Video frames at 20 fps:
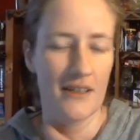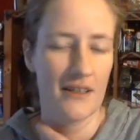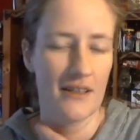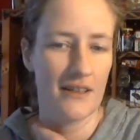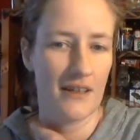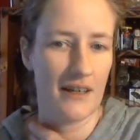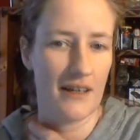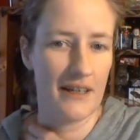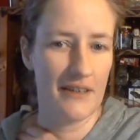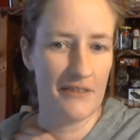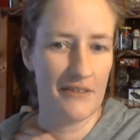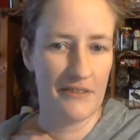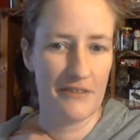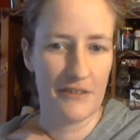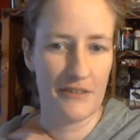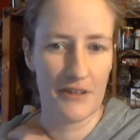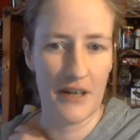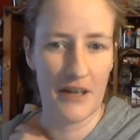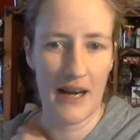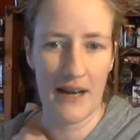not even
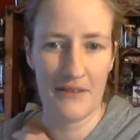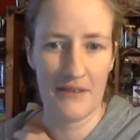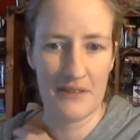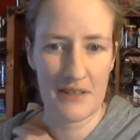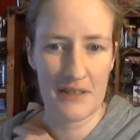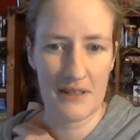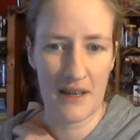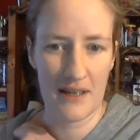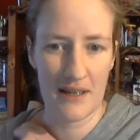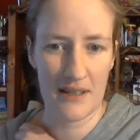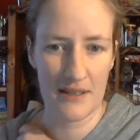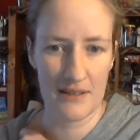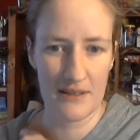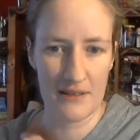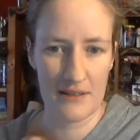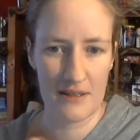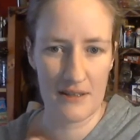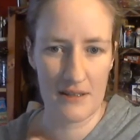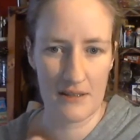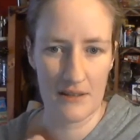for a half second,
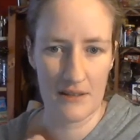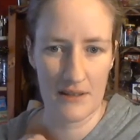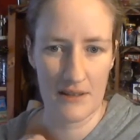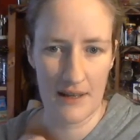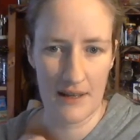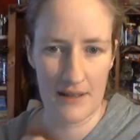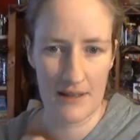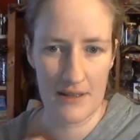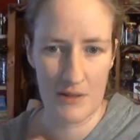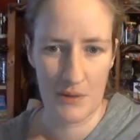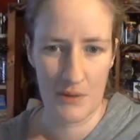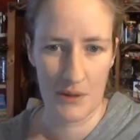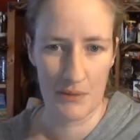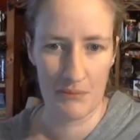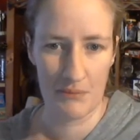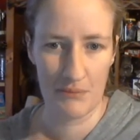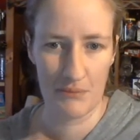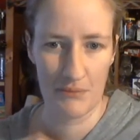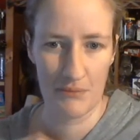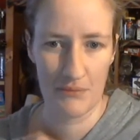stood next to him